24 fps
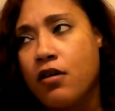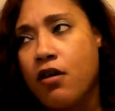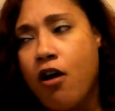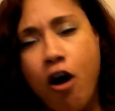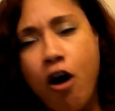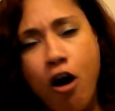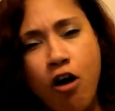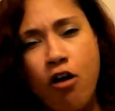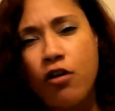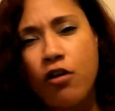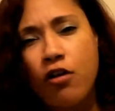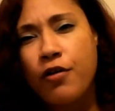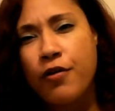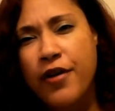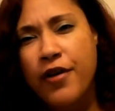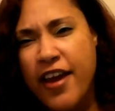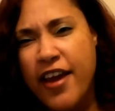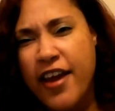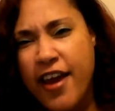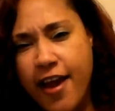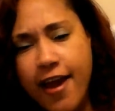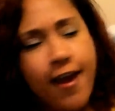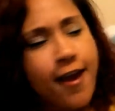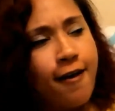
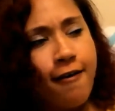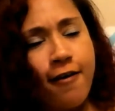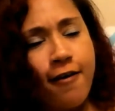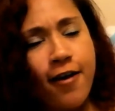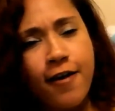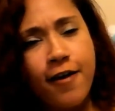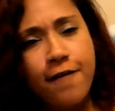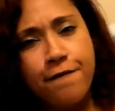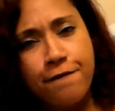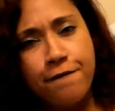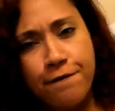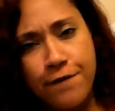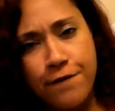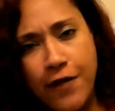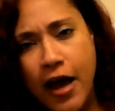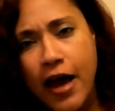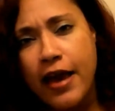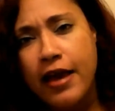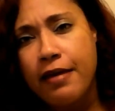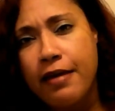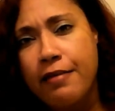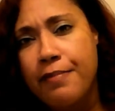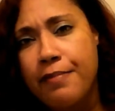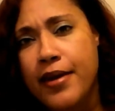hungry every
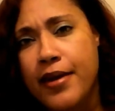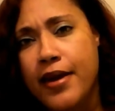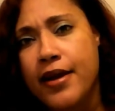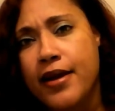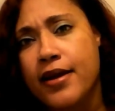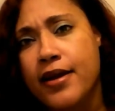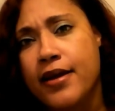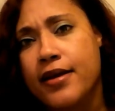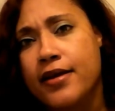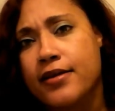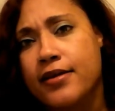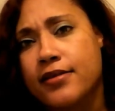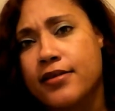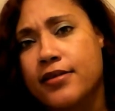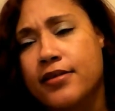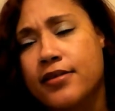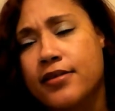five minutes.